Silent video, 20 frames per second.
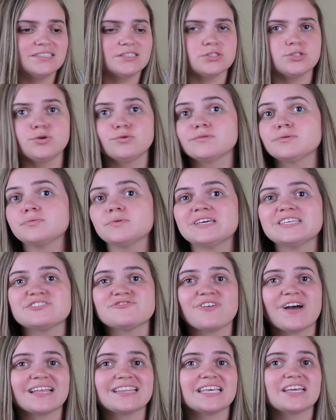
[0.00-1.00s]
Luke is
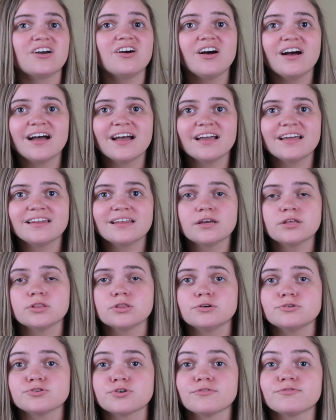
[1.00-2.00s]
finally gone.
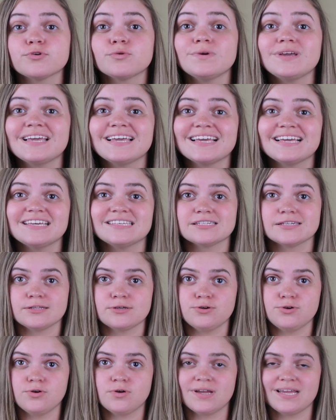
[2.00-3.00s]
Loser of the week is
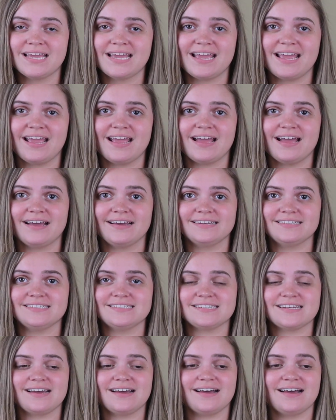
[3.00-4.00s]
Luke.
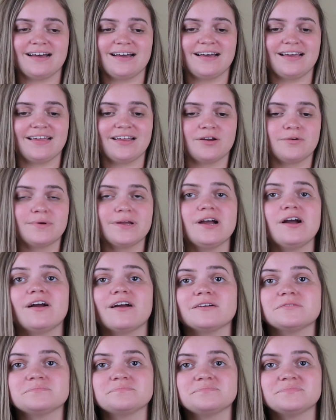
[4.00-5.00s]
And here we
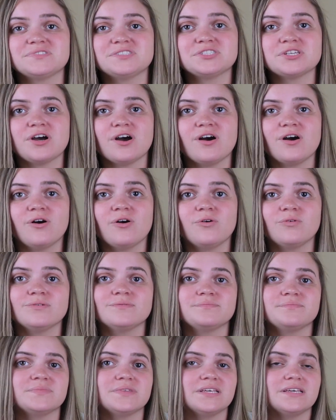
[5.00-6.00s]
are.
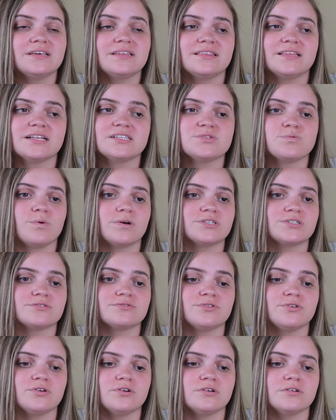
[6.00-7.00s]
So that's
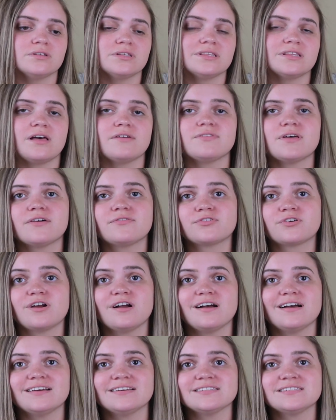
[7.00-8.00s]
wonderful. Love that for
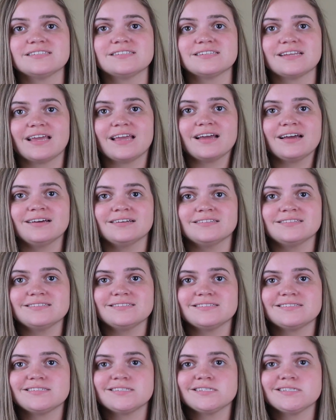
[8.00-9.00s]
us. And
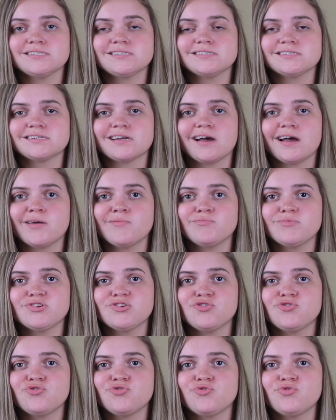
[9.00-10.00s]
it's time
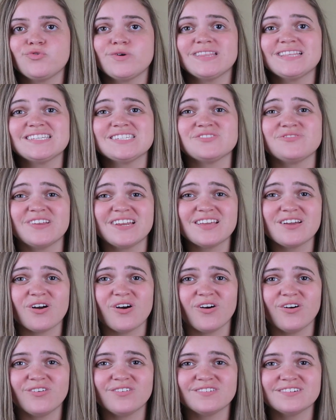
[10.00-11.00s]
to end this
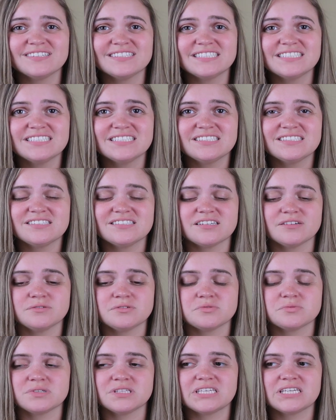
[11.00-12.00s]
video. So that
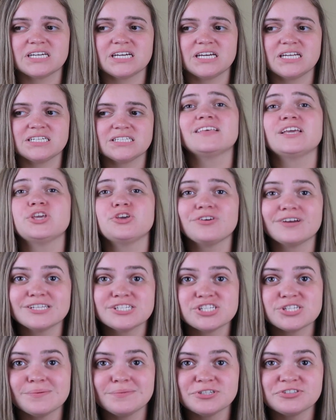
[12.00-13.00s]
was really good. Thank you
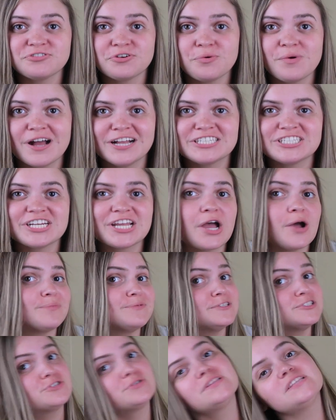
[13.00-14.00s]
guys so much for watching. I hope
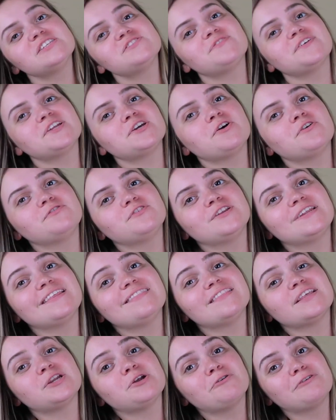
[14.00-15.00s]
you enjoyed this video. If you
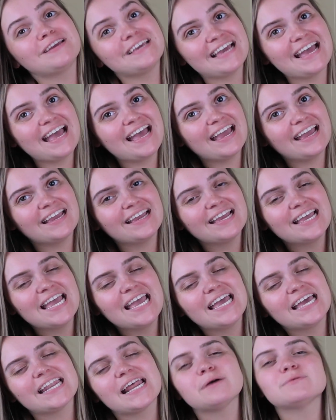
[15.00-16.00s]
didn't, then okay.
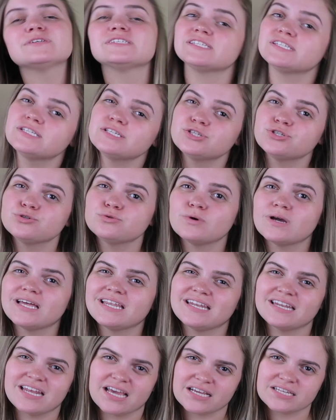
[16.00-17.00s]
And I will see you
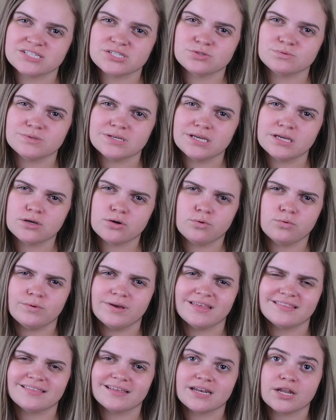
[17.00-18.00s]
next week
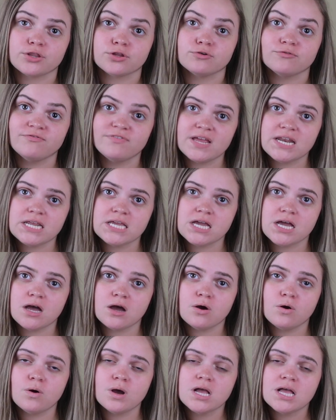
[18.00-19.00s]
with another
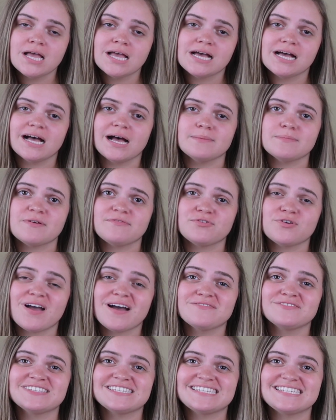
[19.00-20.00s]
video. If you
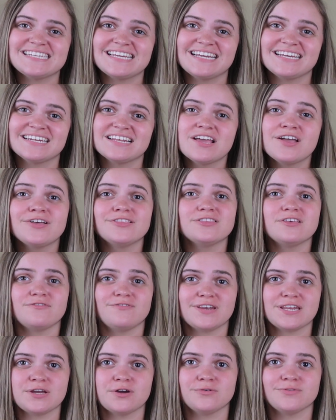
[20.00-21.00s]
haven't seen the
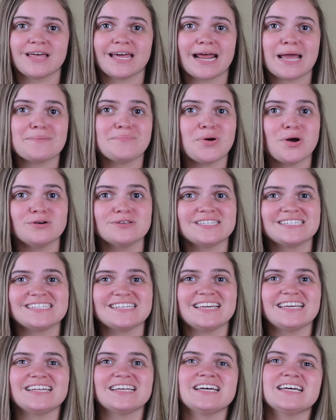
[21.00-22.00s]
video that I
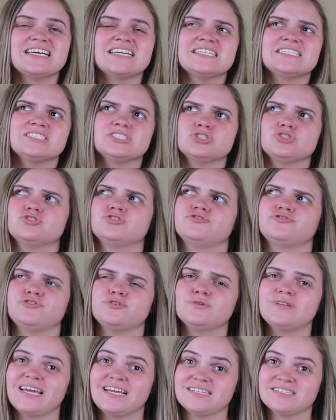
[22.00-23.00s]
posted a
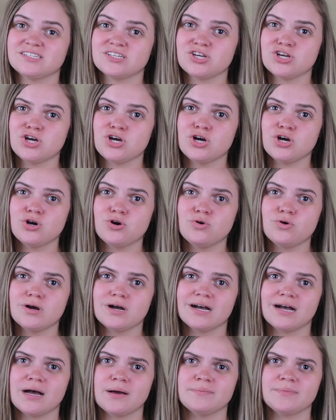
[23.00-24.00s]
few days ago,
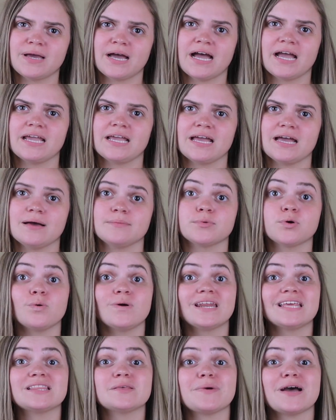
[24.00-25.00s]
I am
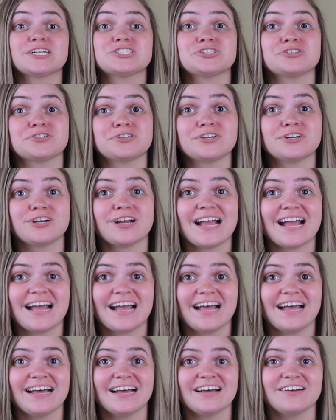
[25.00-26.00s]
quitting the Bachelor
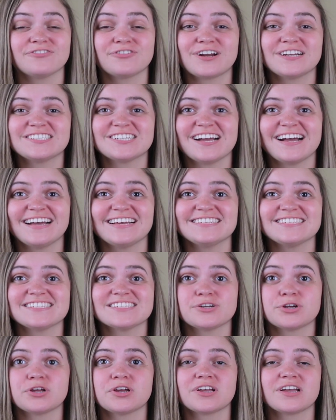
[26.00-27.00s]

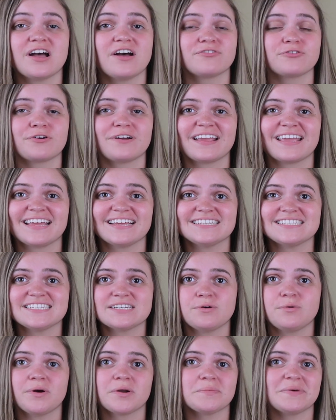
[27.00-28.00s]
franchise, covering it.
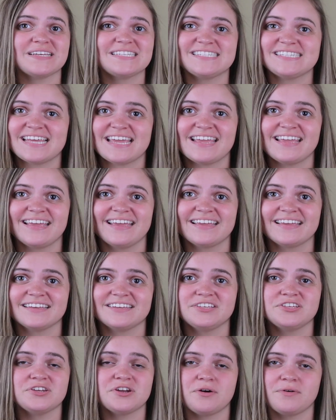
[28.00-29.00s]
What am I
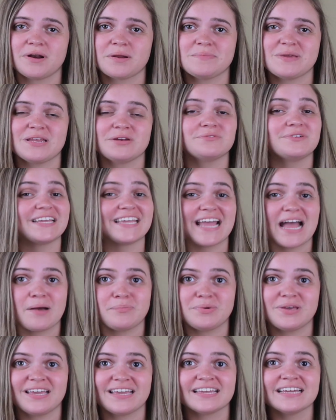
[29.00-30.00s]
saying? You know what I mean,
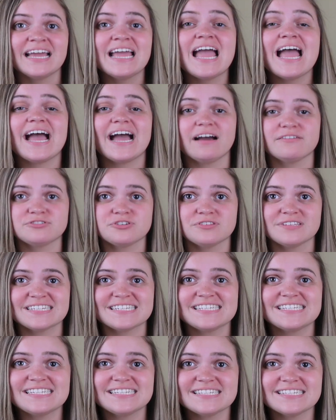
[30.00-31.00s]
recapping. After
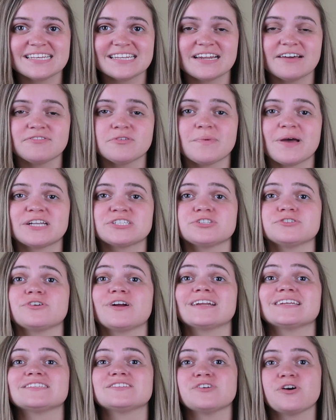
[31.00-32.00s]
this season of The
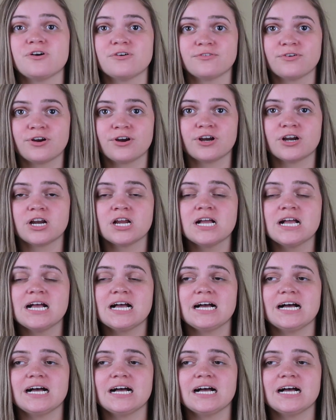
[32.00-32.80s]
Bachelorette is over.